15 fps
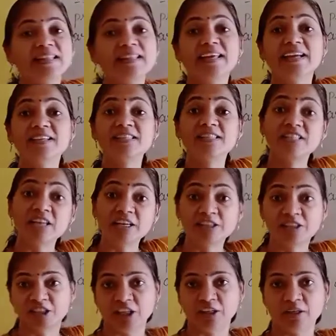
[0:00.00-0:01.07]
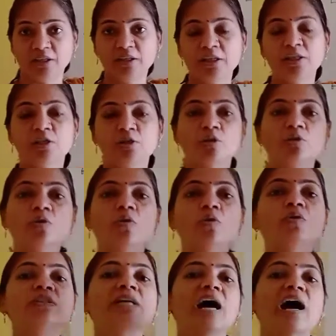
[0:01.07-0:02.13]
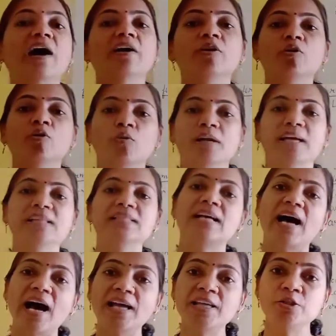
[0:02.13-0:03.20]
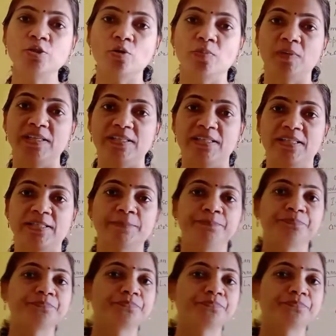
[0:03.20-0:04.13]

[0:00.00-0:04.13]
in their structure. So those are known as isomers.